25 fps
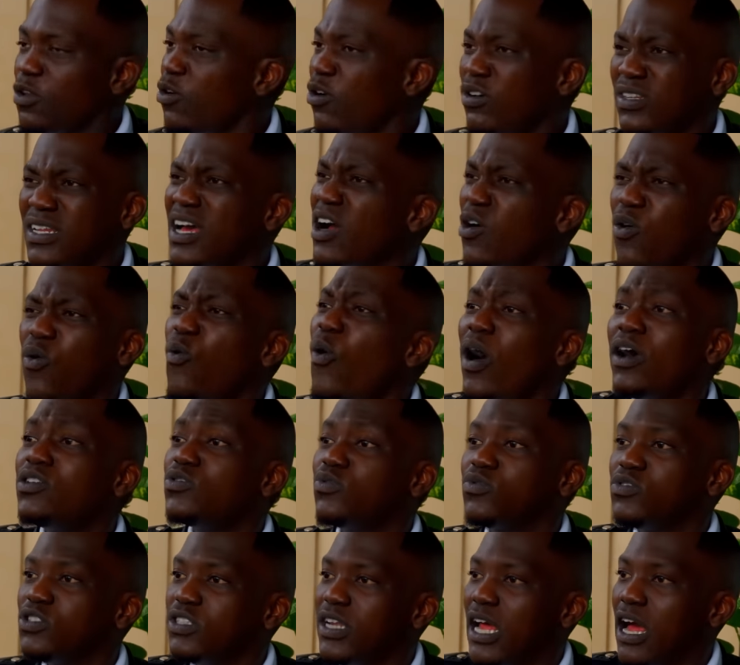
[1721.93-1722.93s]
Because
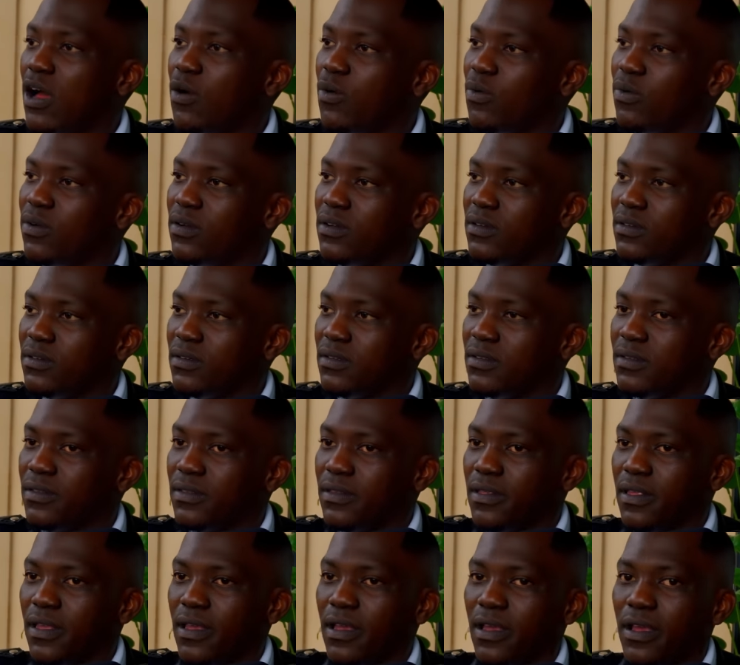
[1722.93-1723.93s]
angikwazi ukushawa
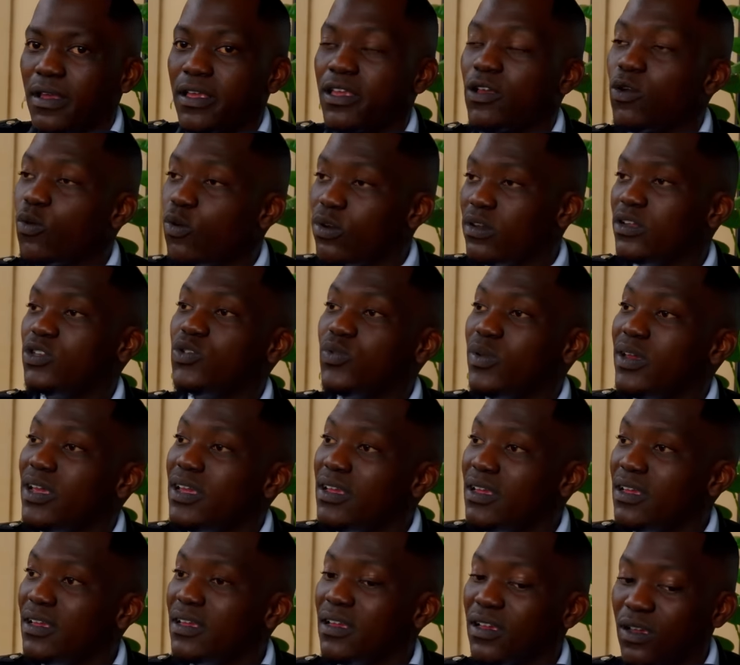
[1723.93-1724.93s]

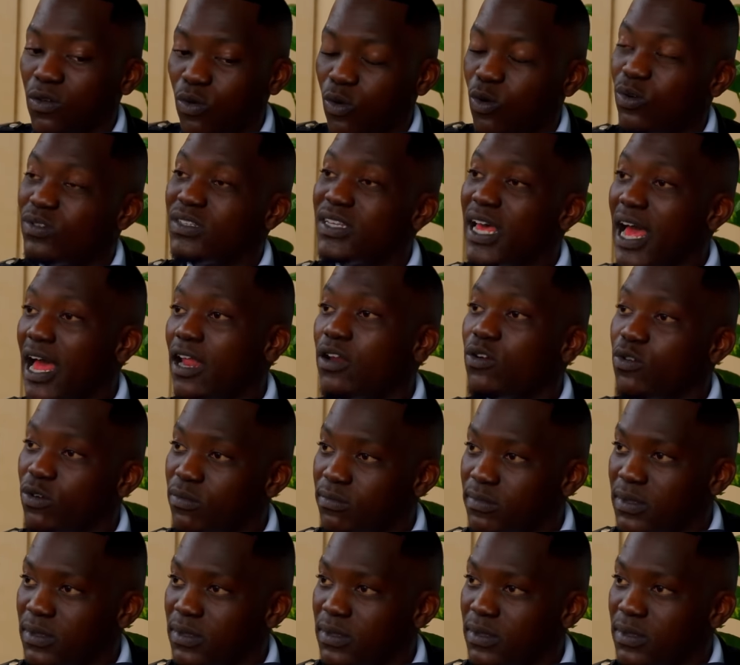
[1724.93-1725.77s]
ngikhuliswe ngothando.